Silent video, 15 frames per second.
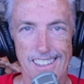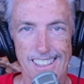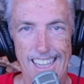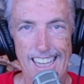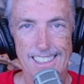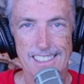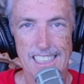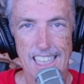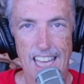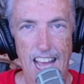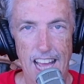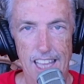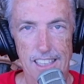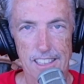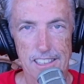at the
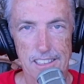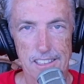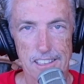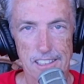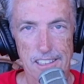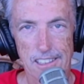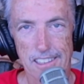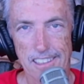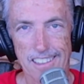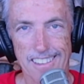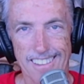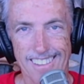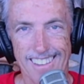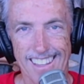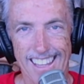island,
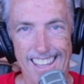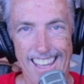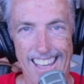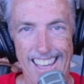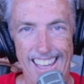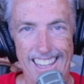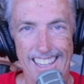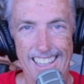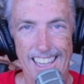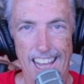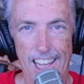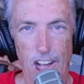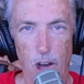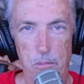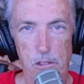and
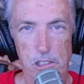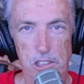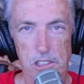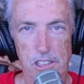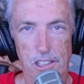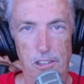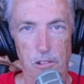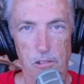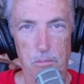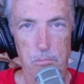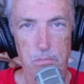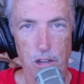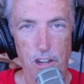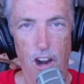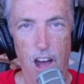I almost
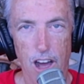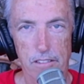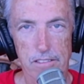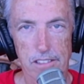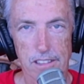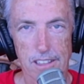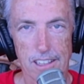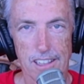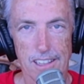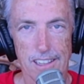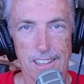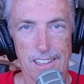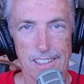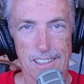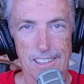put off
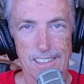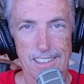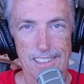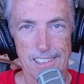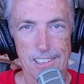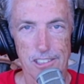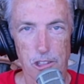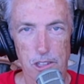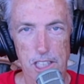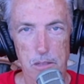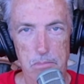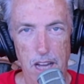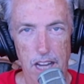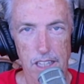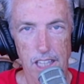doing the
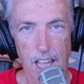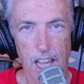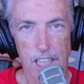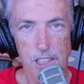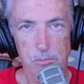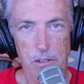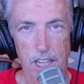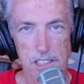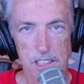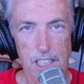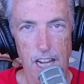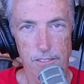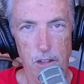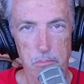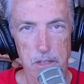podcast, but I said
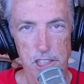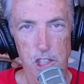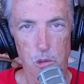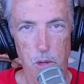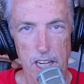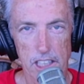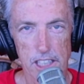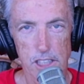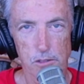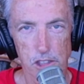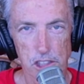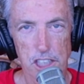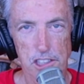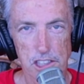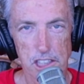I've habituated this for
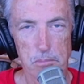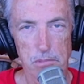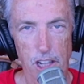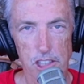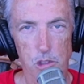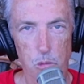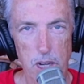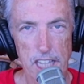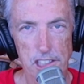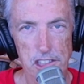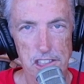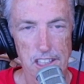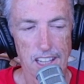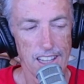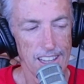sixty plus
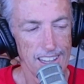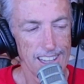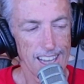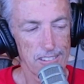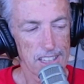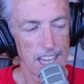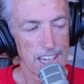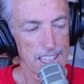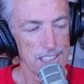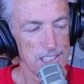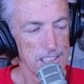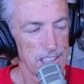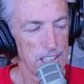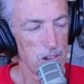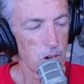weeks. I've got to
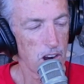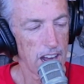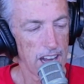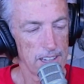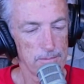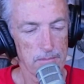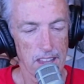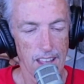continue on,